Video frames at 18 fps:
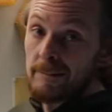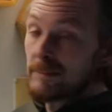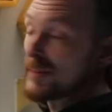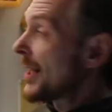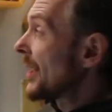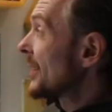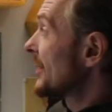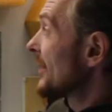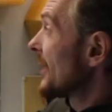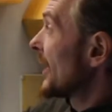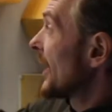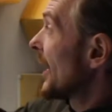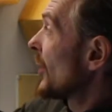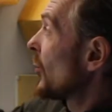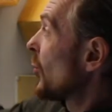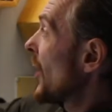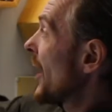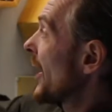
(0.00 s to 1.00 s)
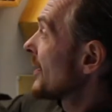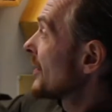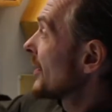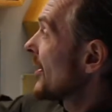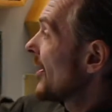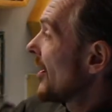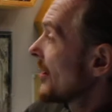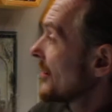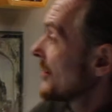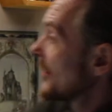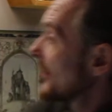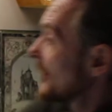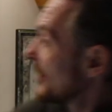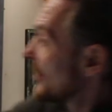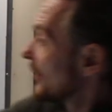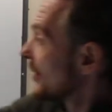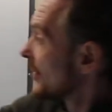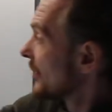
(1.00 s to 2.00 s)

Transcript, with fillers: Plus, again, y is a constant.